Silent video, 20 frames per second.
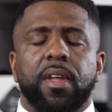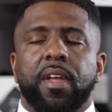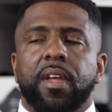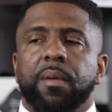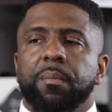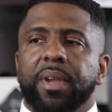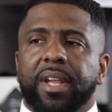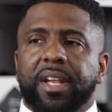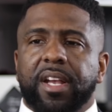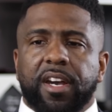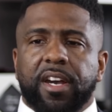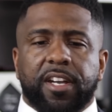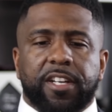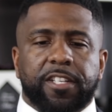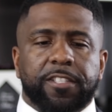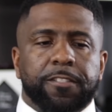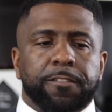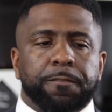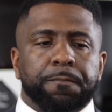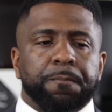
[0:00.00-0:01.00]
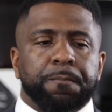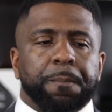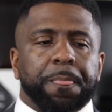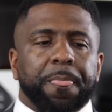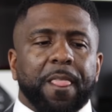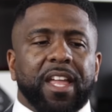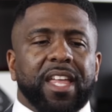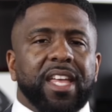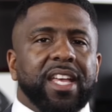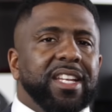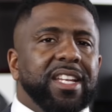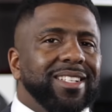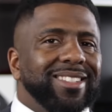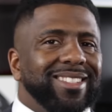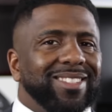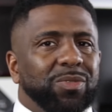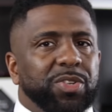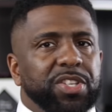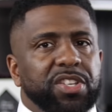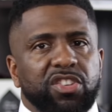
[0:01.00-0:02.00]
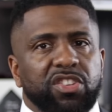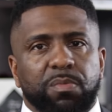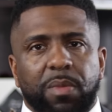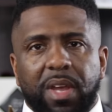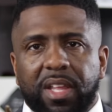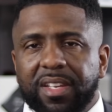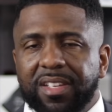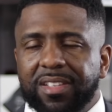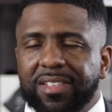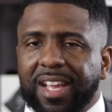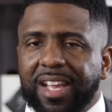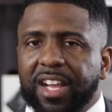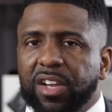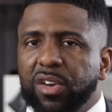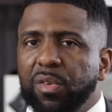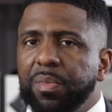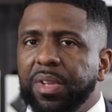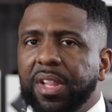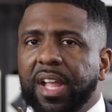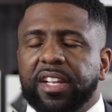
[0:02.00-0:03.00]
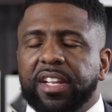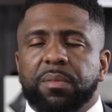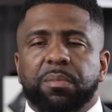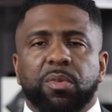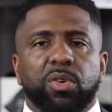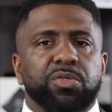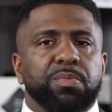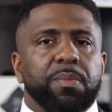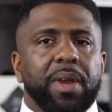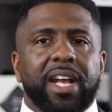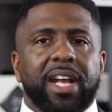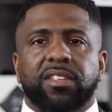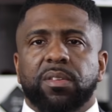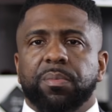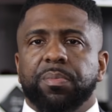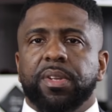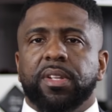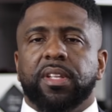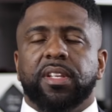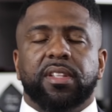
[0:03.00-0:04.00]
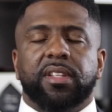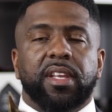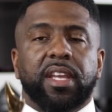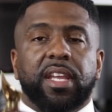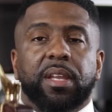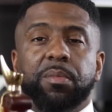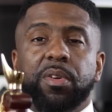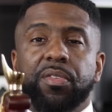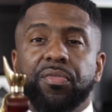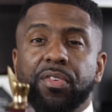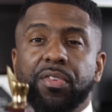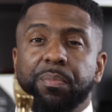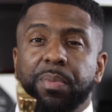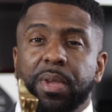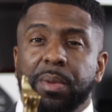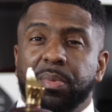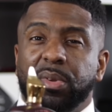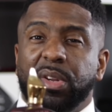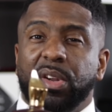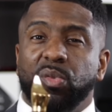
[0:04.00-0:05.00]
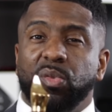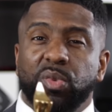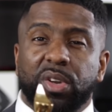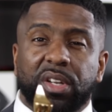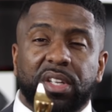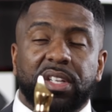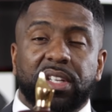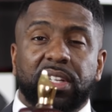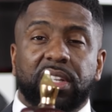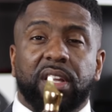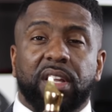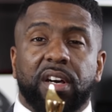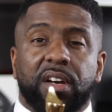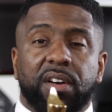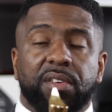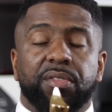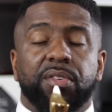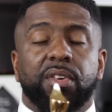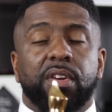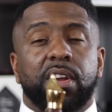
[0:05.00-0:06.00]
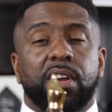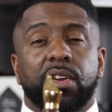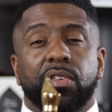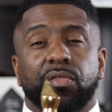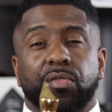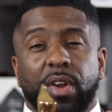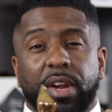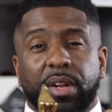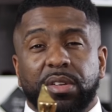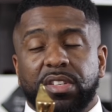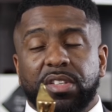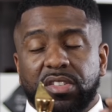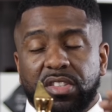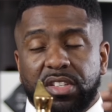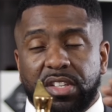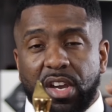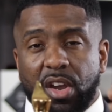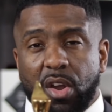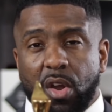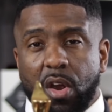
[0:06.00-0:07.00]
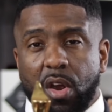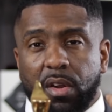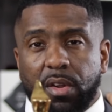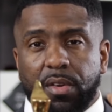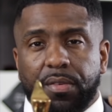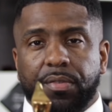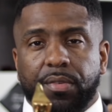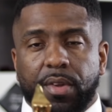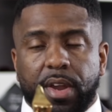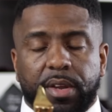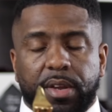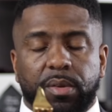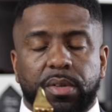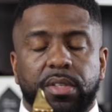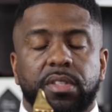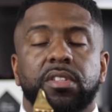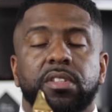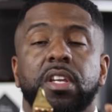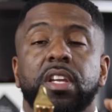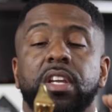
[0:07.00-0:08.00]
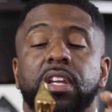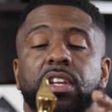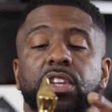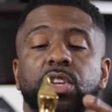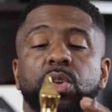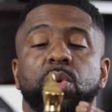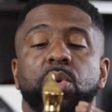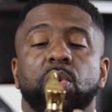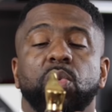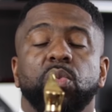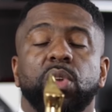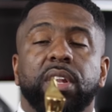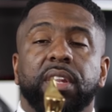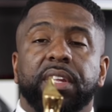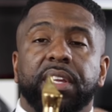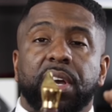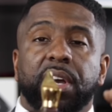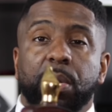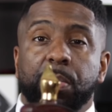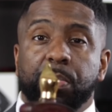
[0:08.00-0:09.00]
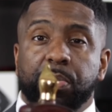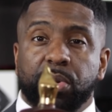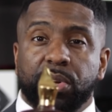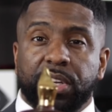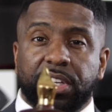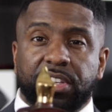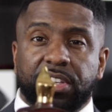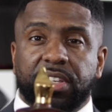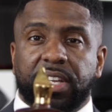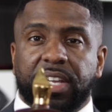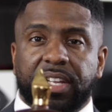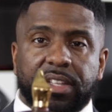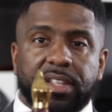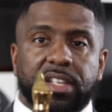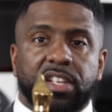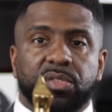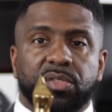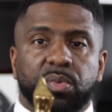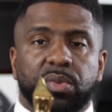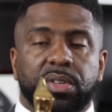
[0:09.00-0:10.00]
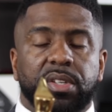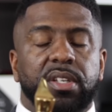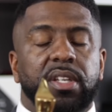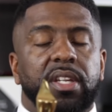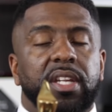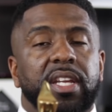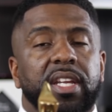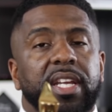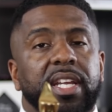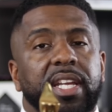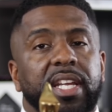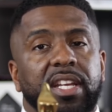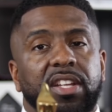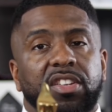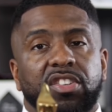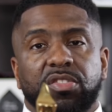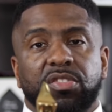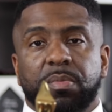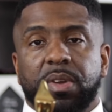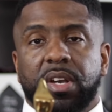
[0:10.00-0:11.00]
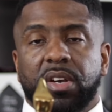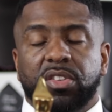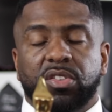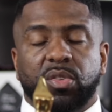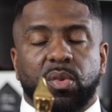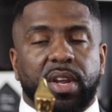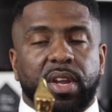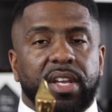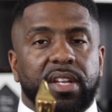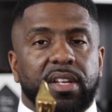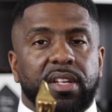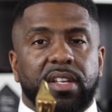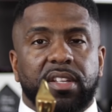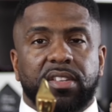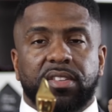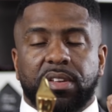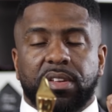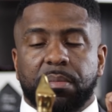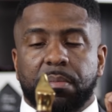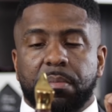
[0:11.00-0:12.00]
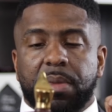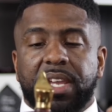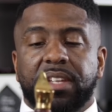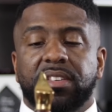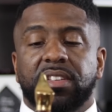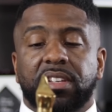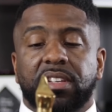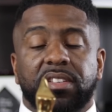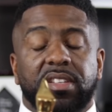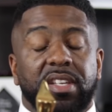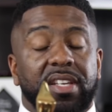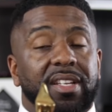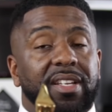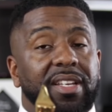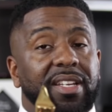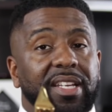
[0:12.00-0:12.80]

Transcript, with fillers: because, again, when you smell it, it's not going to be like the most mass appealing thing, but for people that really love fragrances and the art of fragrance, you will really appreciate this one. It smells great. It's an amazing scent, and